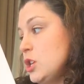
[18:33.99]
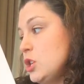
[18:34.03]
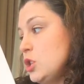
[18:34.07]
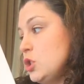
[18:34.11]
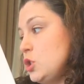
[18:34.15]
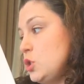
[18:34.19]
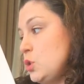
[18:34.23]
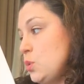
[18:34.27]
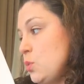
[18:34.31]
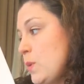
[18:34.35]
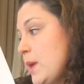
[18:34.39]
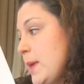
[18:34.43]

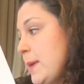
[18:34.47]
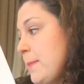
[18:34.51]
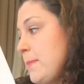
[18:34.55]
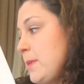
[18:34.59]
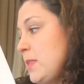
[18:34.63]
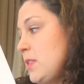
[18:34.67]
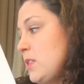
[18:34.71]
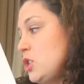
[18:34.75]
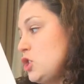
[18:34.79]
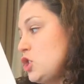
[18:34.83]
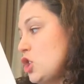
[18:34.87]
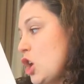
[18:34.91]
Swim
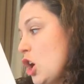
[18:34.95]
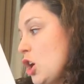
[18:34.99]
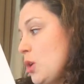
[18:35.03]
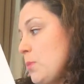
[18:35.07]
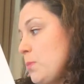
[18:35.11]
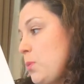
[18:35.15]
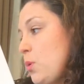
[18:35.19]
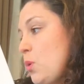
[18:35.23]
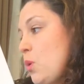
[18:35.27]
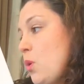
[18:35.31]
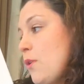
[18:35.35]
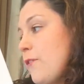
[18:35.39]
in the
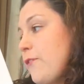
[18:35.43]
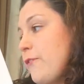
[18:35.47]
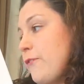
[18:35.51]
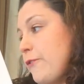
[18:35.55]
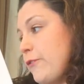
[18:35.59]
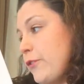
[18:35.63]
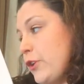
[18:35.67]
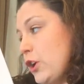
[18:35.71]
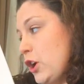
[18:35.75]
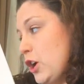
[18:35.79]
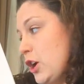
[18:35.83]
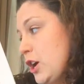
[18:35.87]
dark pool
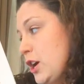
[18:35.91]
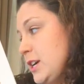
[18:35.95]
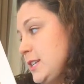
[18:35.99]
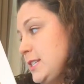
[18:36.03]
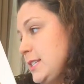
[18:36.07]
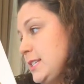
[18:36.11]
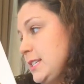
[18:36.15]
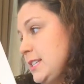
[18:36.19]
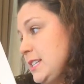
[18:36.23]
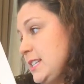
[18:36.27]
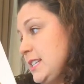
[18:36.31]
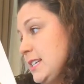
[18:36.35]

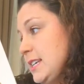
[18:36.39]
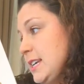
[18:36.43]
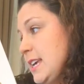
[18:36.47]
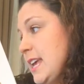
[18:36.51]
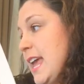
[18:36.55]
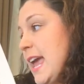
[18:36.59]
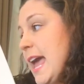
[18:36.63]
first